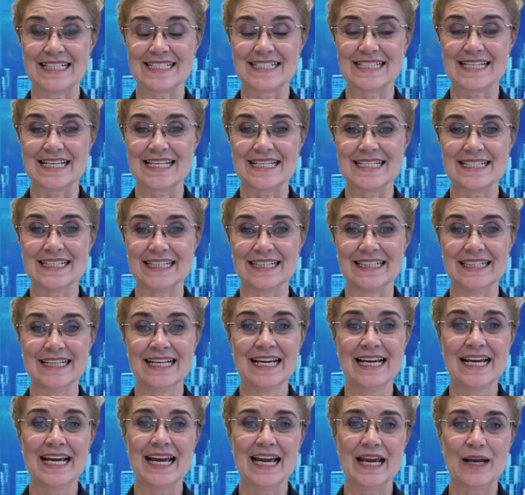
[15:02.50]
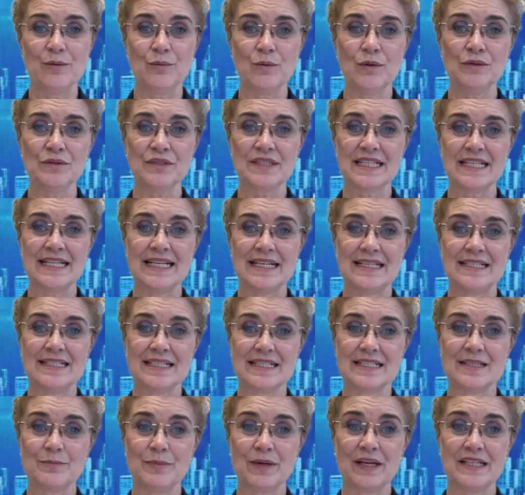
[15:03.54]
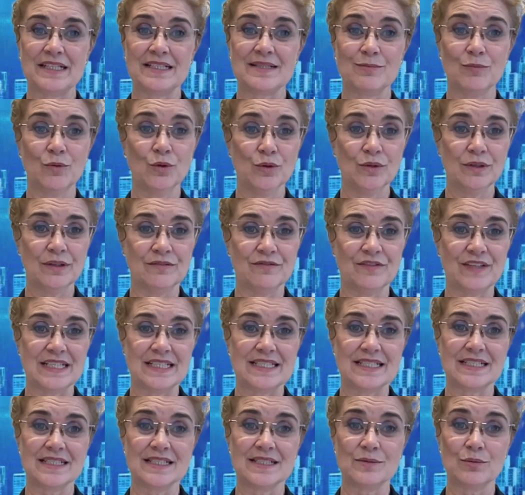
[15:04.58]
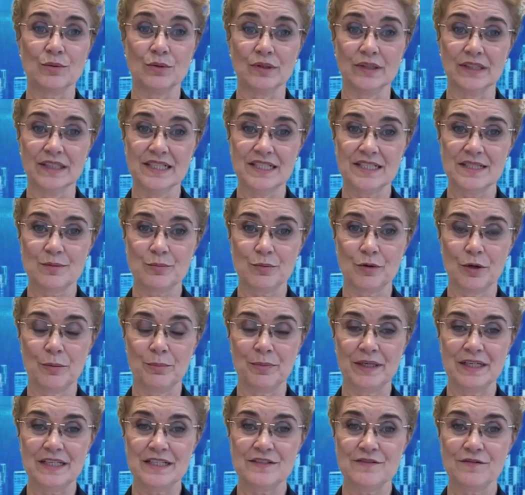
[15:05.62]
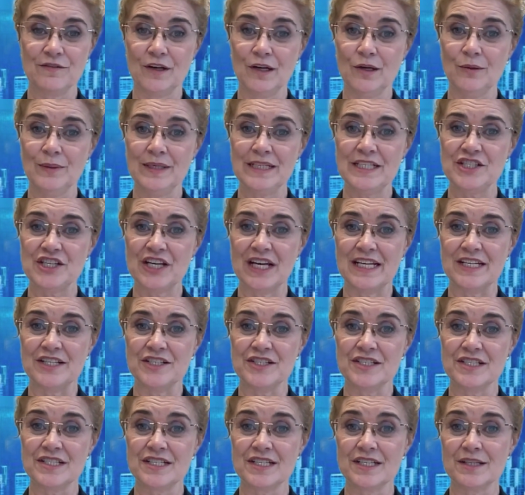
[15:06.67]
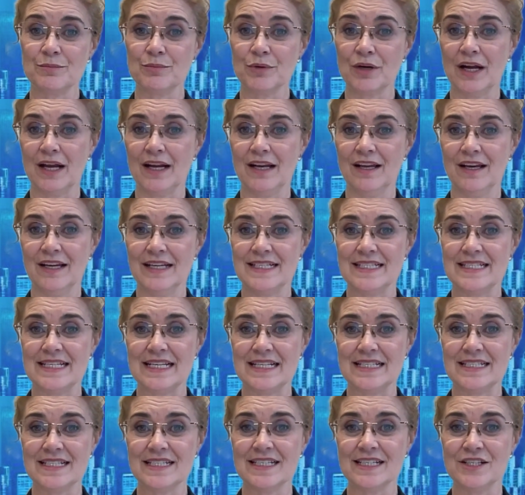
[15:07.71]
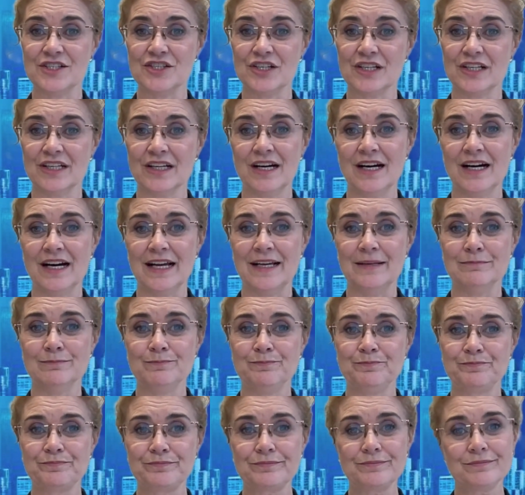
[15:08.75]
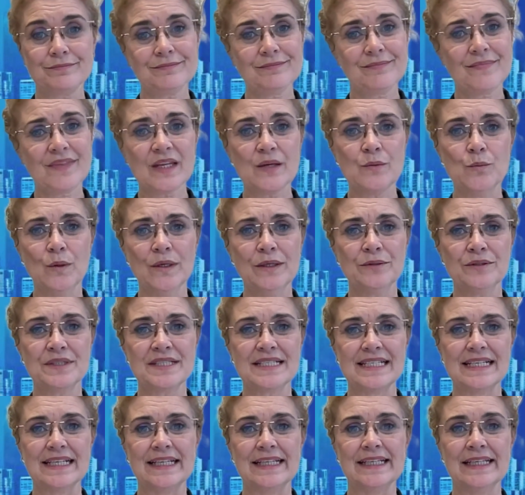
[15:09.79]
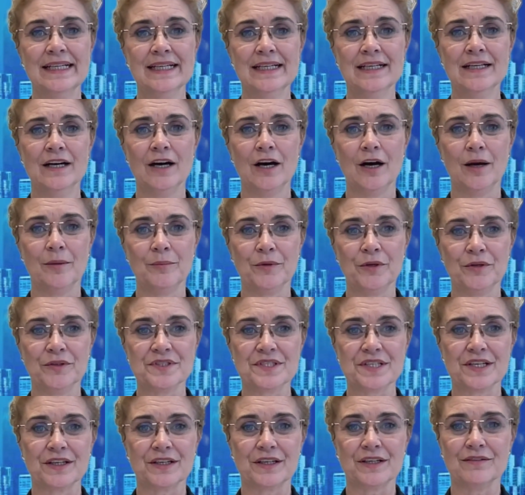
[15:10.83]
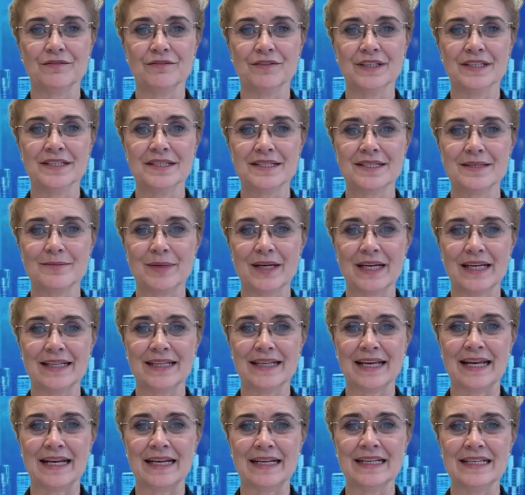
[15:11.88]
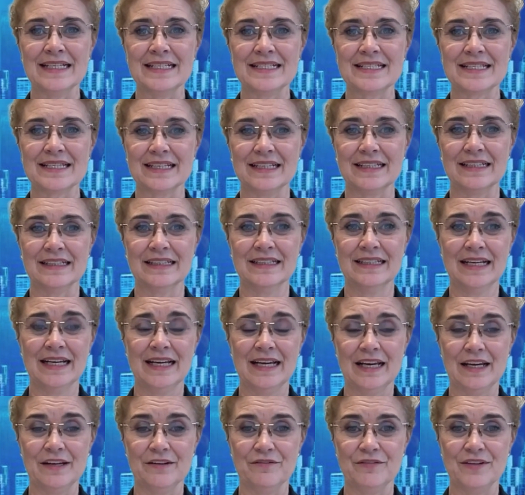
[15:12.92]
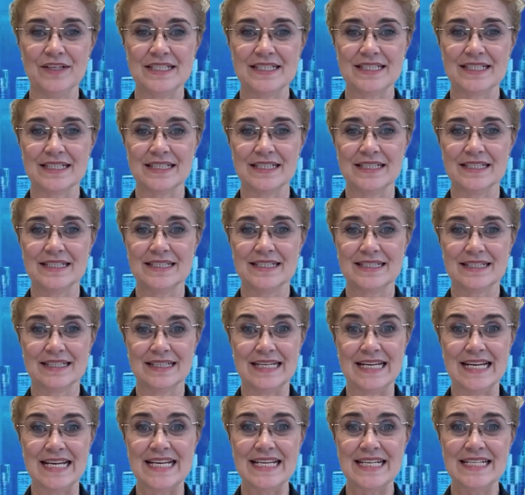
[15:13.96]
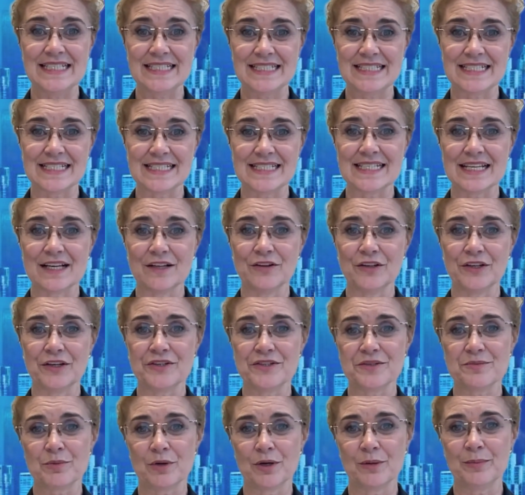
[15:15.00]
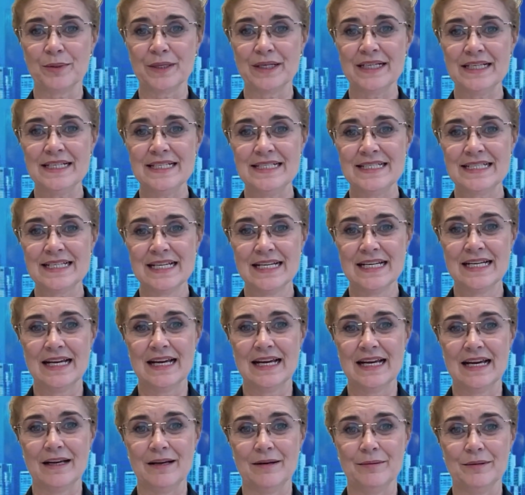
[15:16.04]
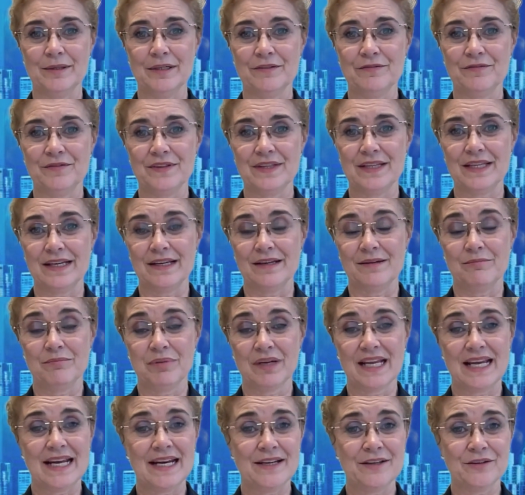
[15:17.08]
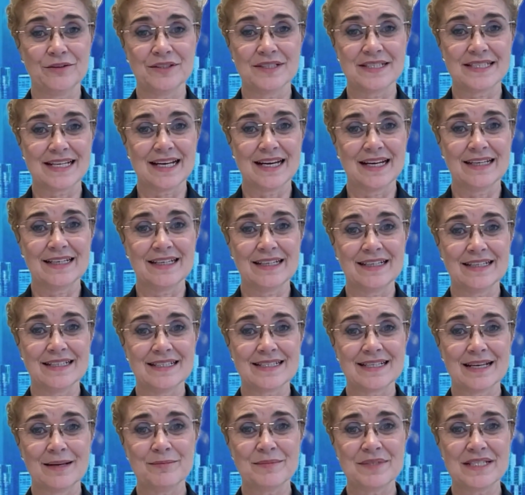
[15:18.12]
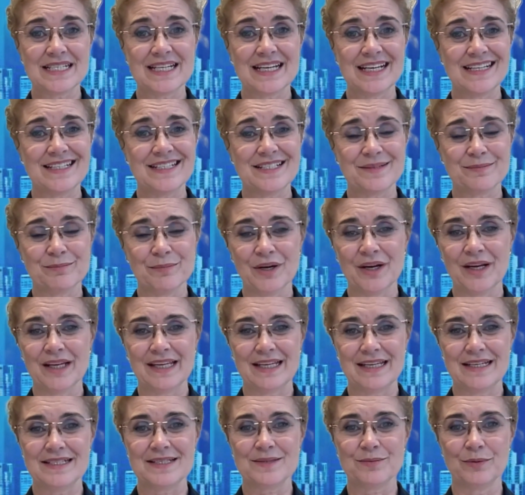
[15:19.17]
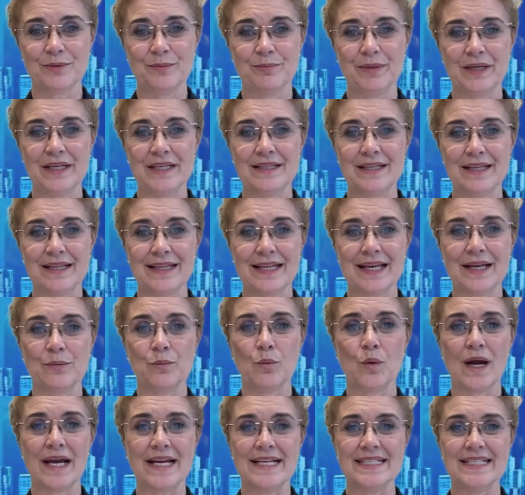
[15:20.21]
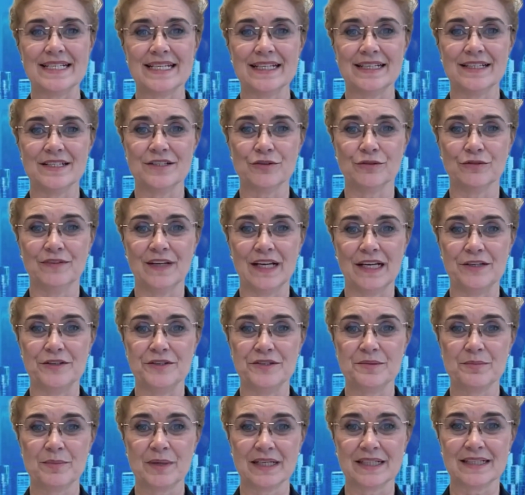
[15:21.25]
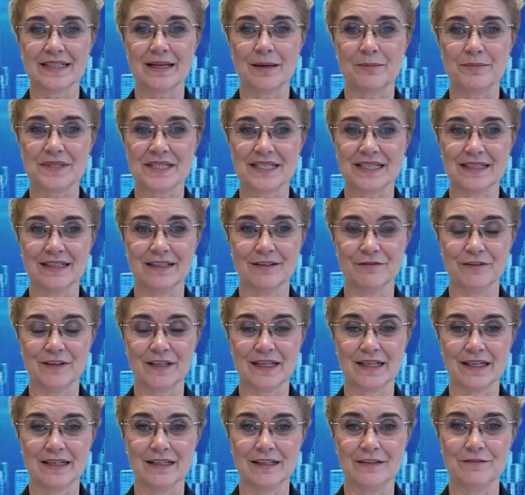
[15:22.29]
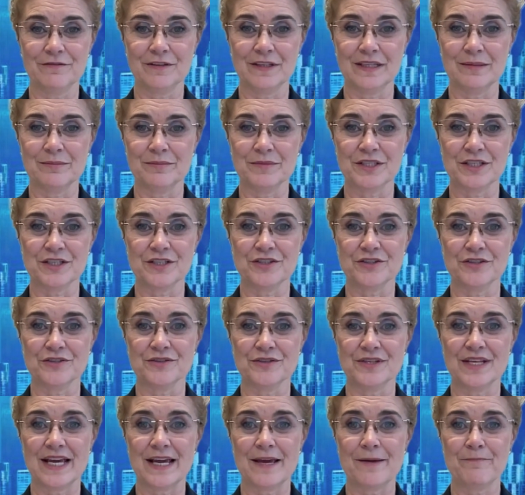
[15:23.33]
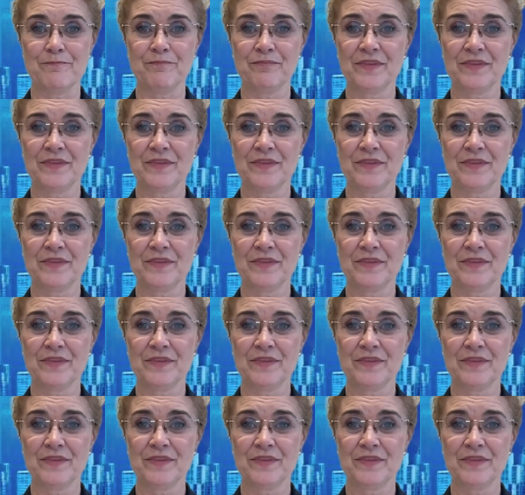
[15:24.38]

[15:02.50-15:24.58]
season, and Wilson anticipates more investors will list properties following changes to the Bright Line test in July. We'll see. I'm not so convinced about that unless the investors need to sell those properties. If they're planning on selling it at some stage, my guess would be that they'd wait until values picked up significantly for them to do that.